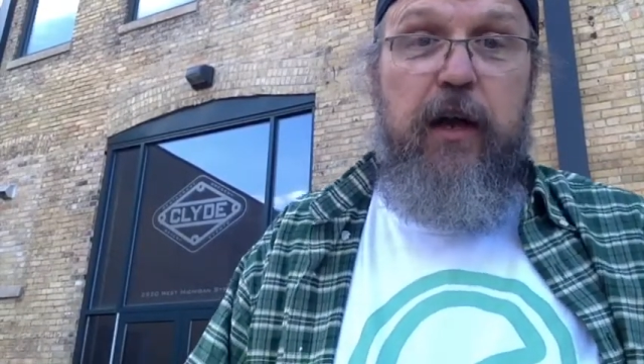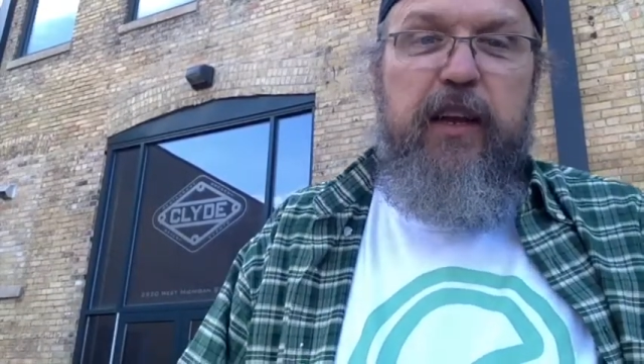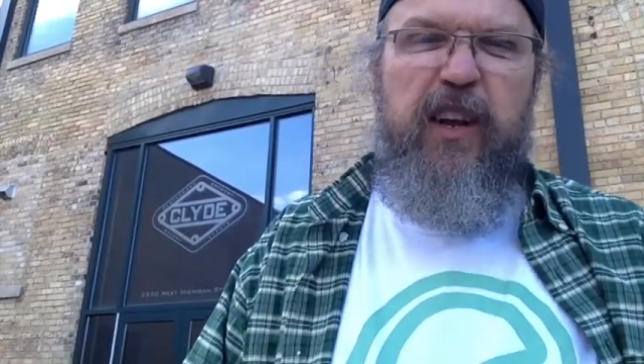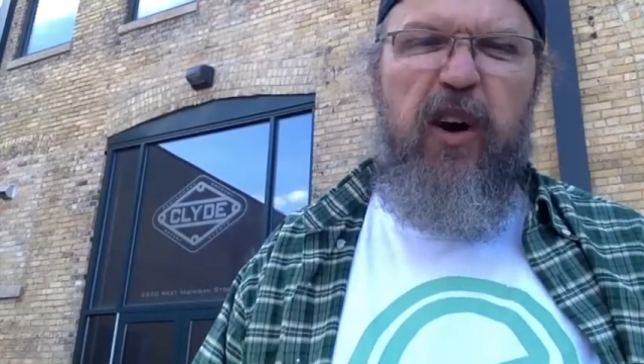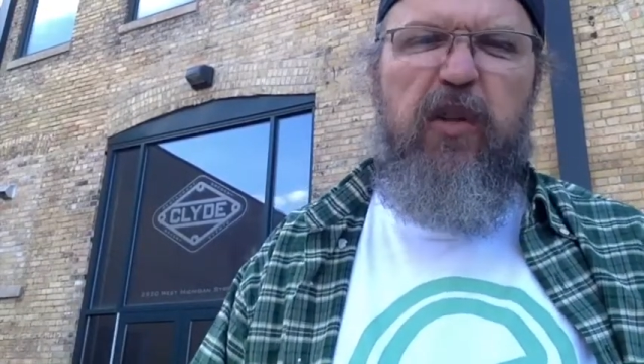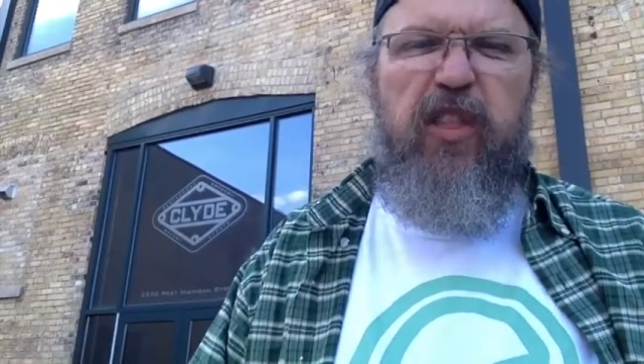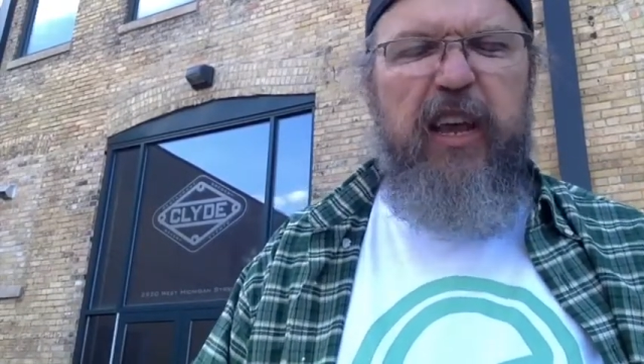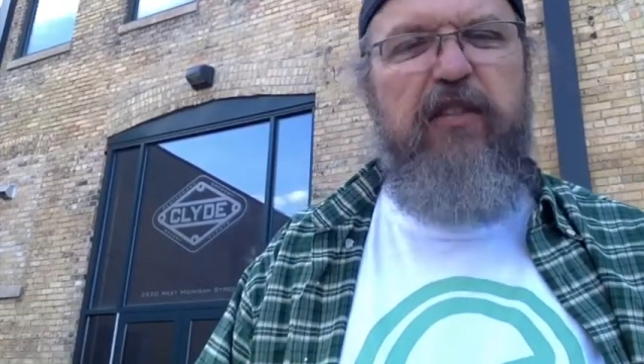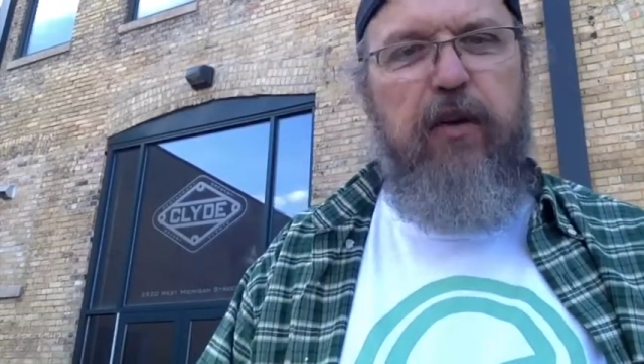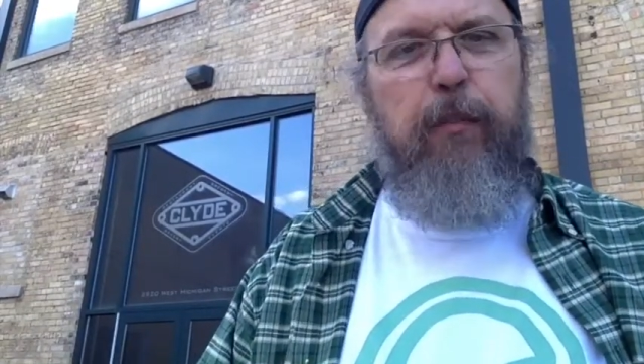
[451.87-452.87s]
You know,
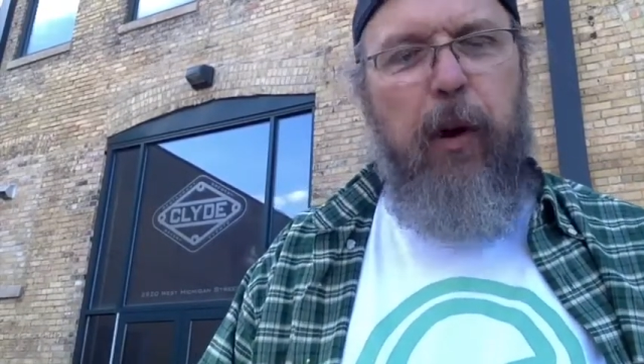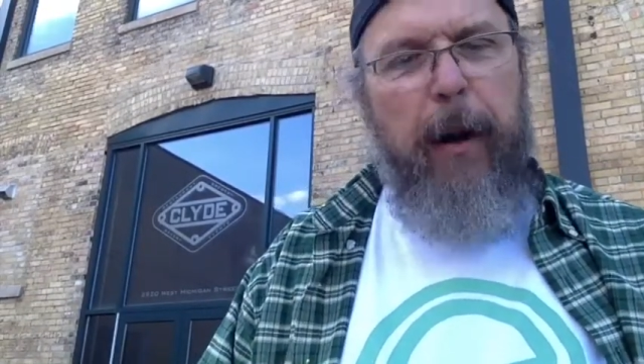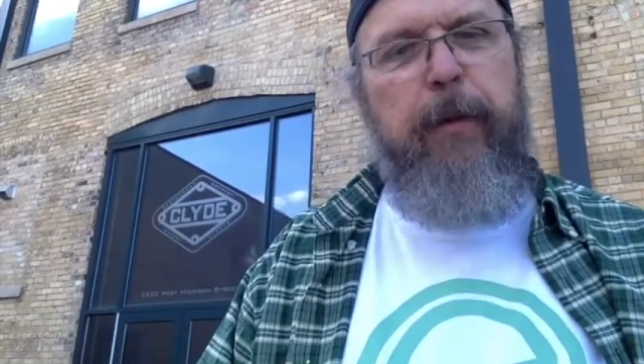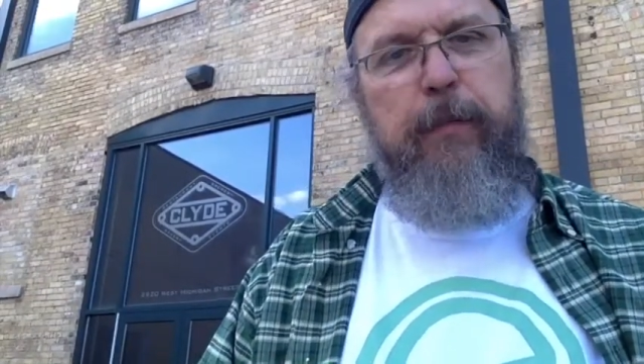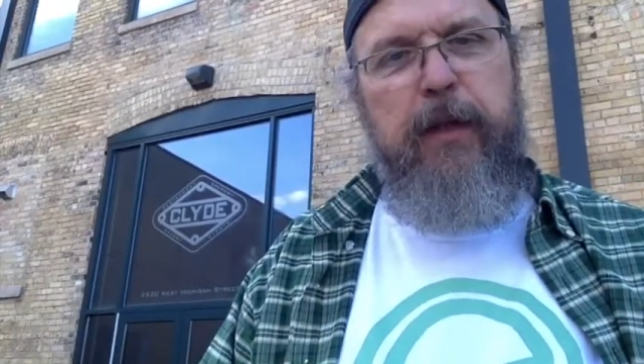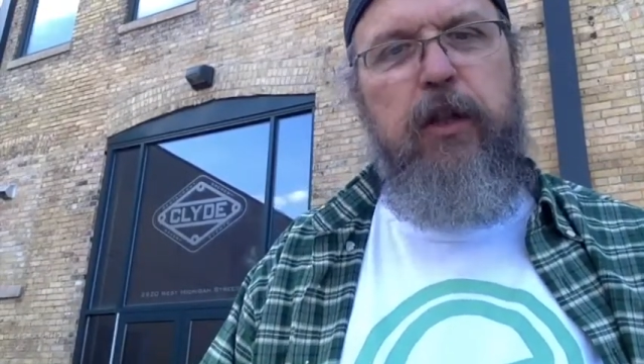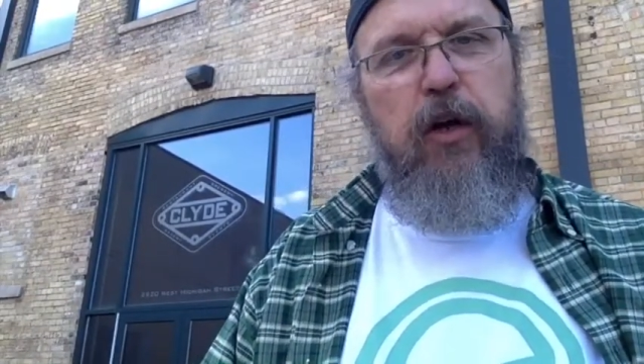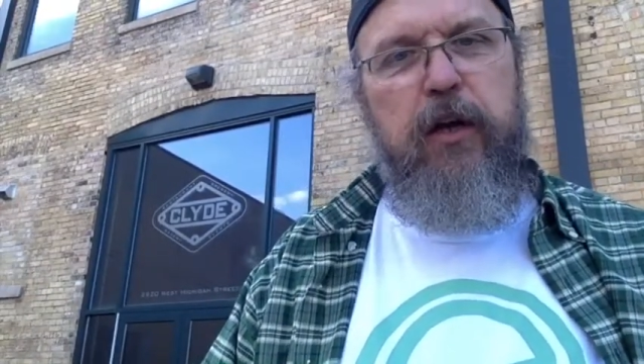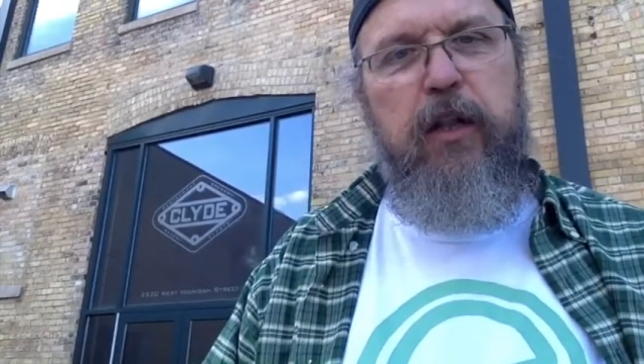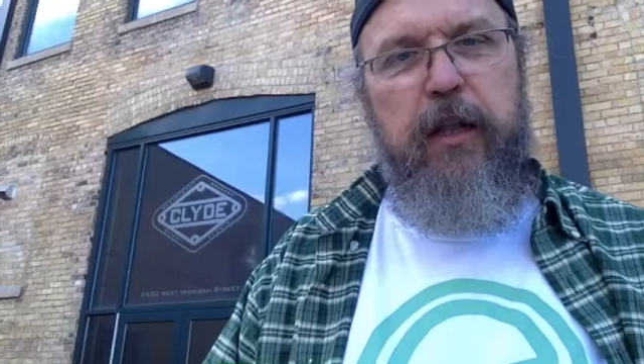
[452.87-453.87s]
things will probably
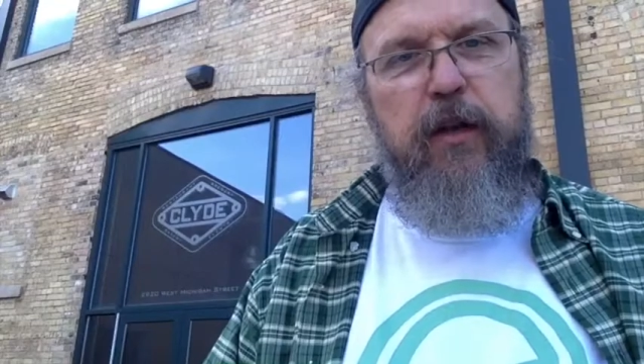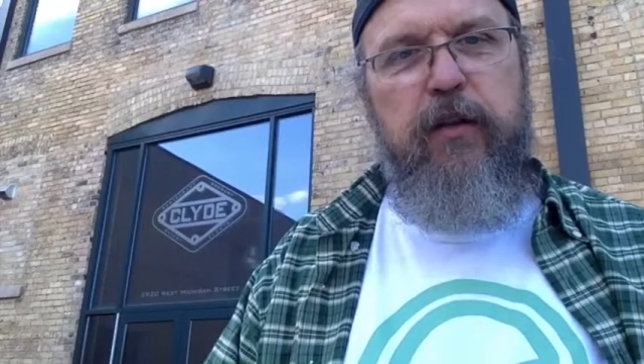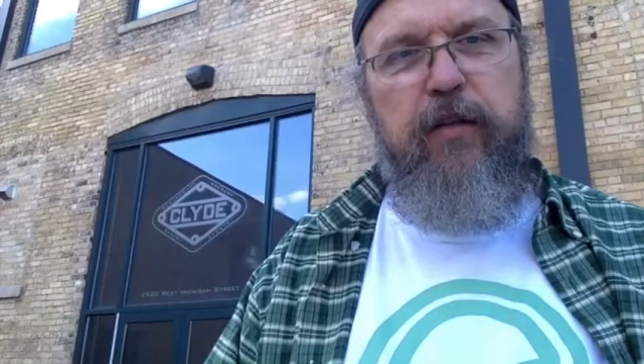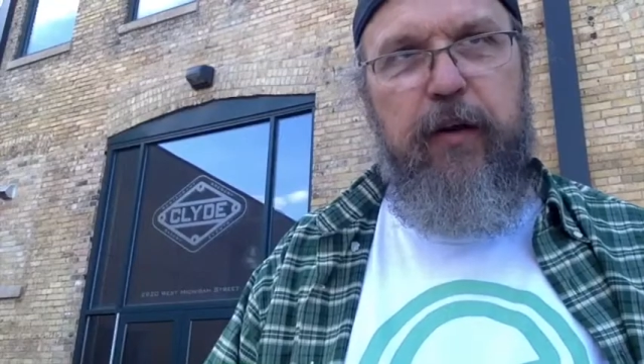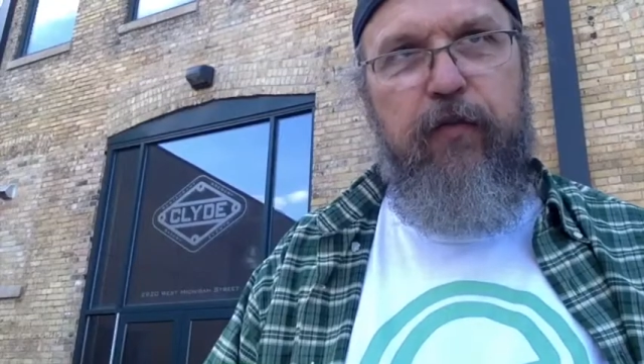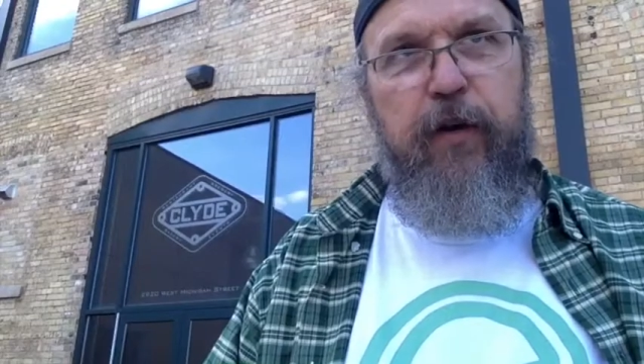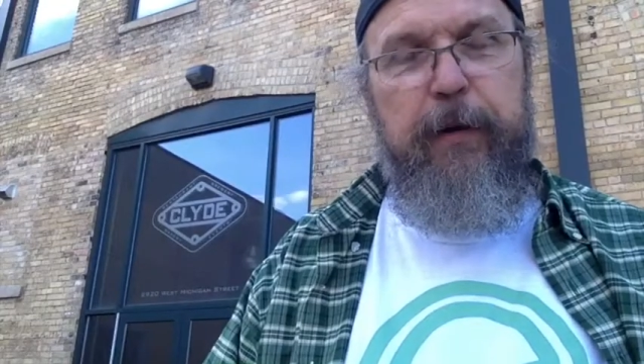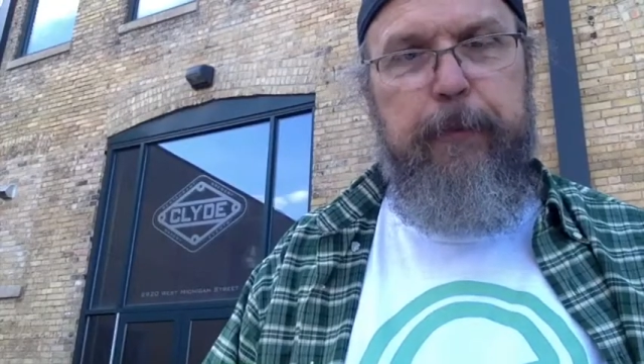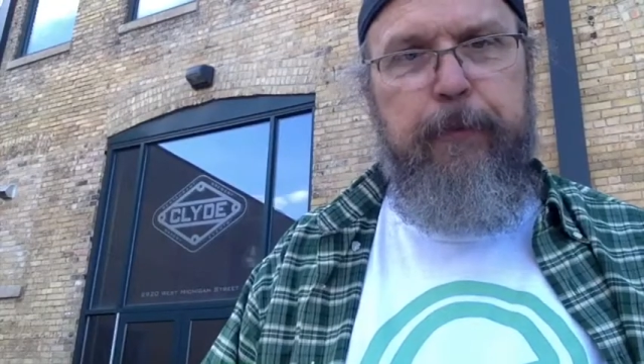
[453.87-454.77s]
look a little different